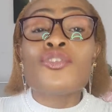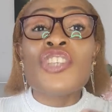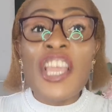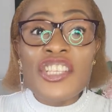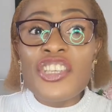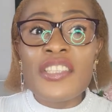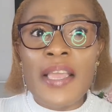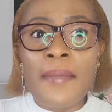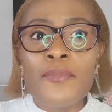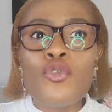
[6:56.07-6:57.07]
changing
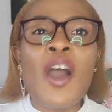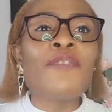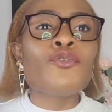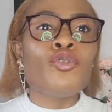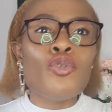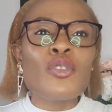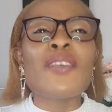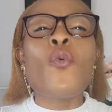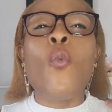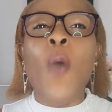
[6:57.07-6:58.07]
them, you have to
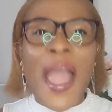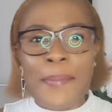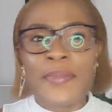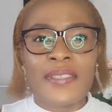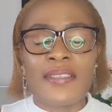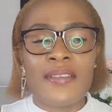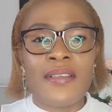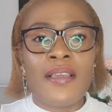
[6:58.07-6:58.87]
use wipes.